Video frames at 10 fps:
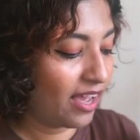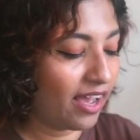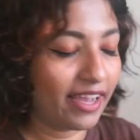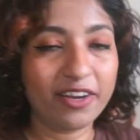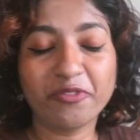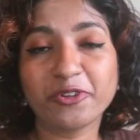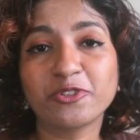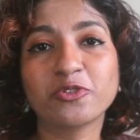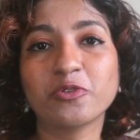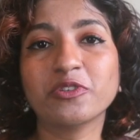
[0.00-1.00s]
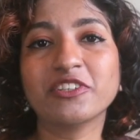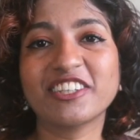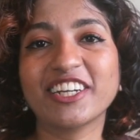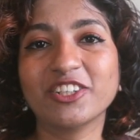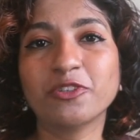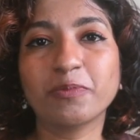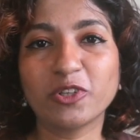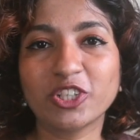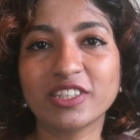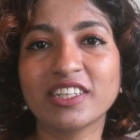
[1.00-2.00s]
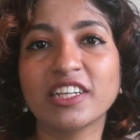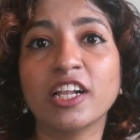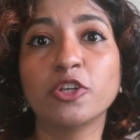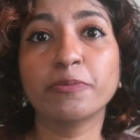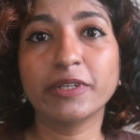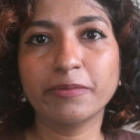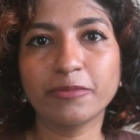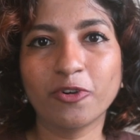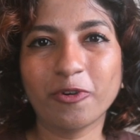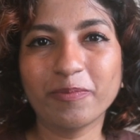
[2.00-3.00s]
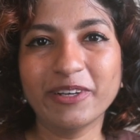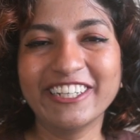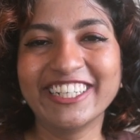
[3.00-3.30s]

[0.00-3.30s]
I also decided to purchase an aluminum comb,